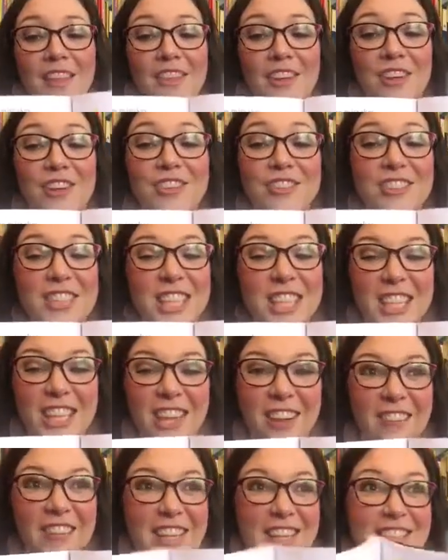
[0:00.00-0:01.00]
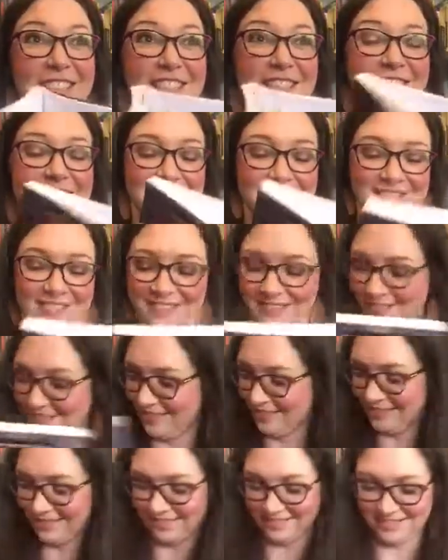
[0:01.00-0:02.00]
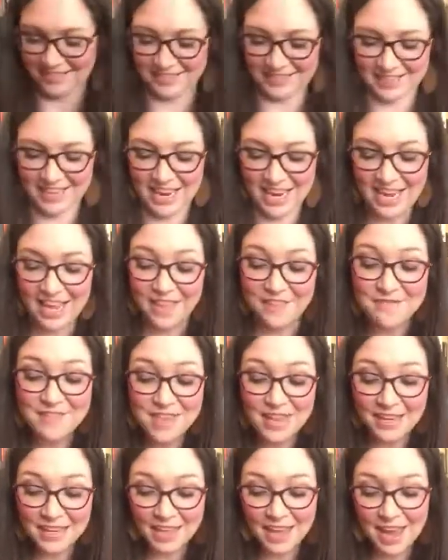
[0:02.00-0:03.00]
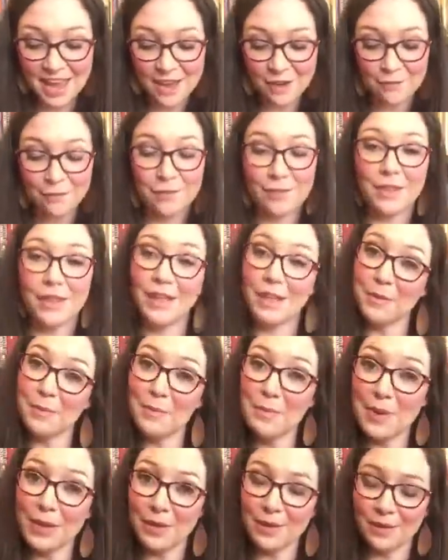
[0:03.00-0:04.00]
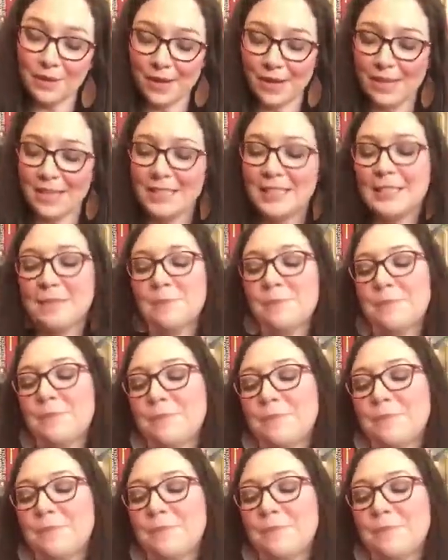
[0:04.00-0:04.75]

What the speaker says: They're going to love it. And then again, for the bigger guys,